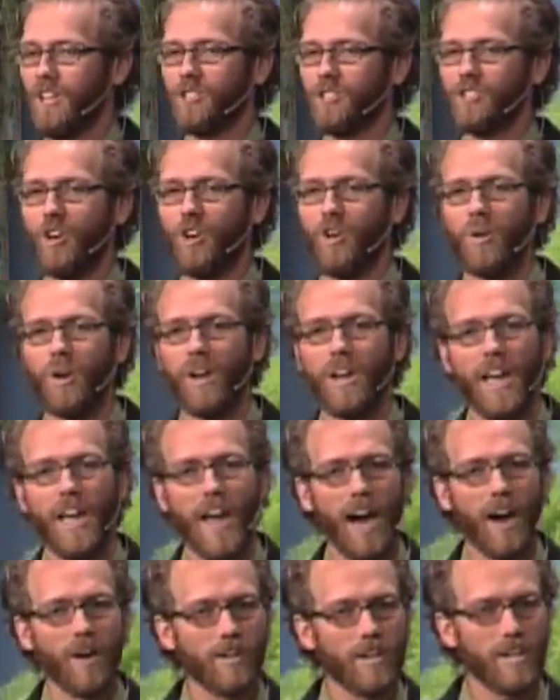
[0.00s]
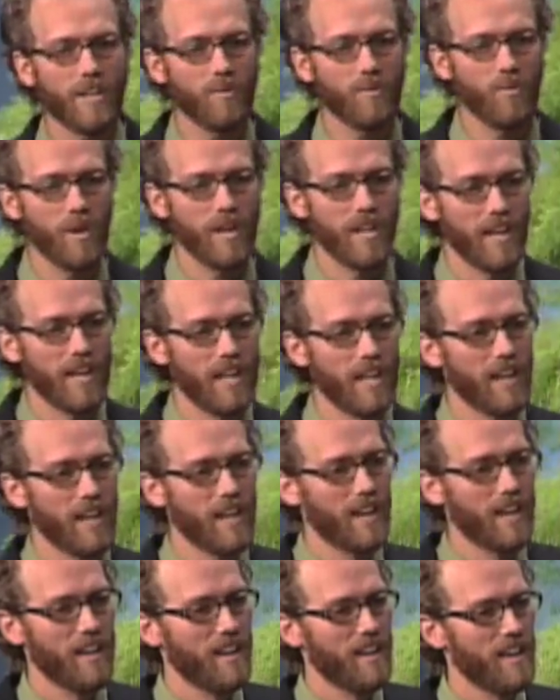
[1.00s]
So how can we
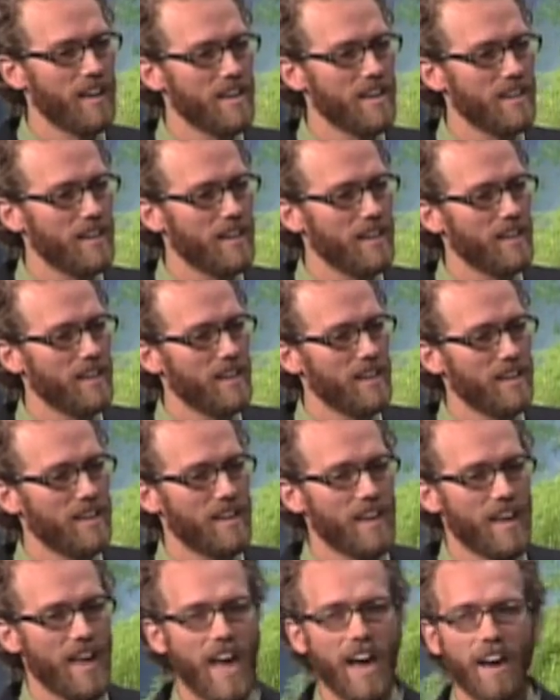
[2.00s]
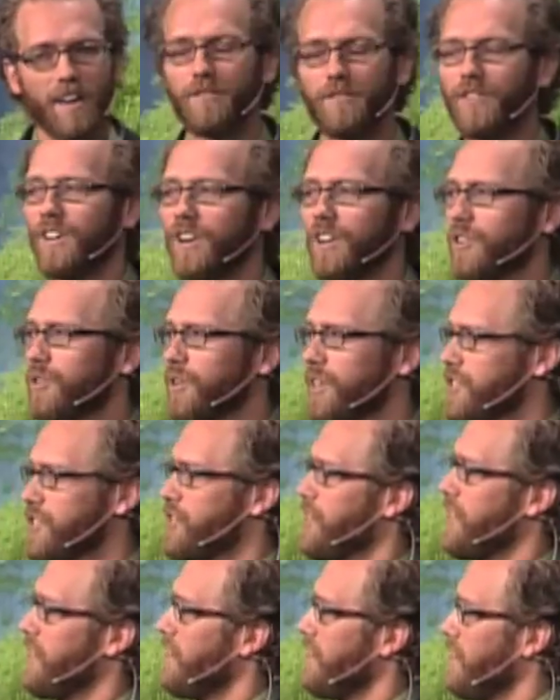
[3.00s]
have
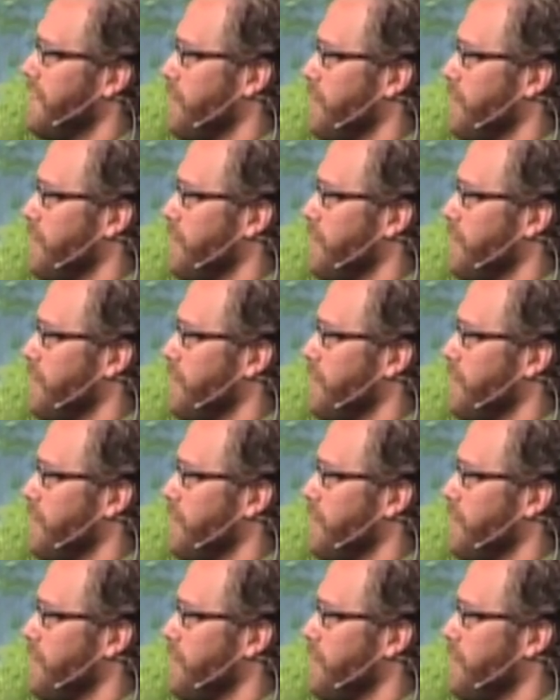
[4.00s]
Christian